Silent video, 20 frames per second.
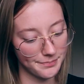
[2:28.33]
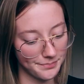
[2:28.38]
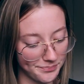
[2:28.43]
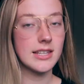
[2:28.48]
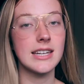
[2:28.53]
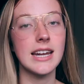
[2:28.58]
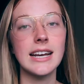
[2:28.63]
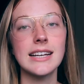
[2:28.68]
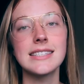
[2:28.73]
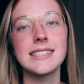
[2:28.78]

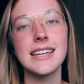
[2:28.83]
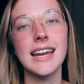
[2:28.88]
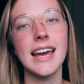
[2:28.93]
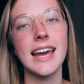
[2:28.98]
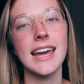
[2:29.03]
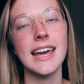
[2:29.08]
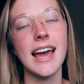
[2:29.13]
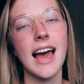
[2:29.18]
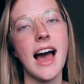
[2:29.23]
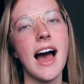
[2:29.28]
The next
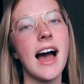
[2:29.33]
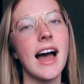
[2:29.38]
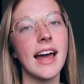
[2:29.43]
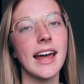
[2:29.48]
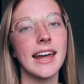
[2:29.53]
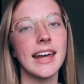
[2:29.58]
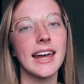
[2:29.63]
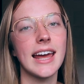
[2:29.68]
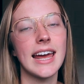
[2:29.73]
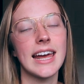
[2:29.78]
day,
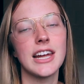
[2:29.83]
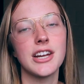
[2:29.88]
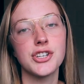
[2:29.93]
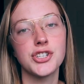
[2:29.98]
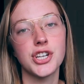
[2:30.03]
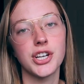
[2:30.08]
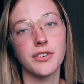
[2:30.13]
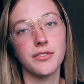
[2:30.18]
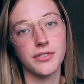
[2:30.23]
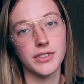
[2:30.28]
I
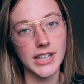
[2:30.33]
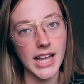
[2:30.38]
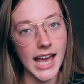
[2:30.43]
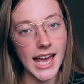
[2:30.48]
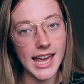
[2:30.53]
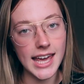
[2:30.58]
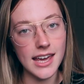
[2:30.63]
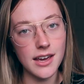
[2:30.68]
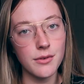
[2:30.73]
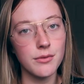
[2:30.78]
ate
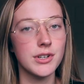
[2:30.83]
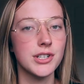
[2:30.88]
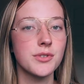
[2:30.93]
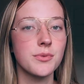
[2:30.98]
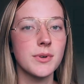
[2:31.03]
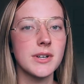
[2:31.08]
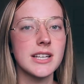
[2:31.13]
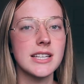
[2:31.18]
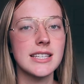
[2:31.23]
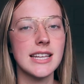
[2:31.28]
Chick-fil-A,
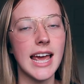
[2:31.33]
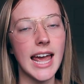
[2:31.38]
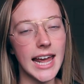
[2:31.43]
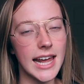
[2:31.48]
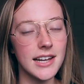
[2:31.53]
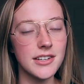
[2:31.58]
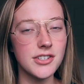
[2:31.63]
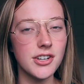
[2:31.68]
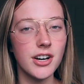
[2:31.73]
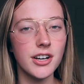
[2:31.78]
which was
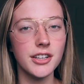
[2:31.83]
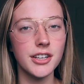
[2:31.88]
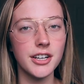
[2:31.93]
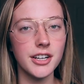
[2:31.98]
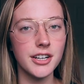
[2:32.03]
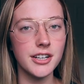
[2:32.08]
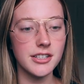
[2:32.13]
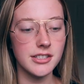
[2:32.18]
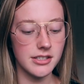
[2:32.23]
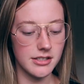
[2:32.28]

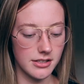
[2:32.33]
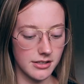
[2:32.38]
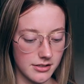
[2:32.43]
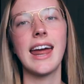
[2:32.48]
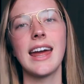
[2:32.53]
$8,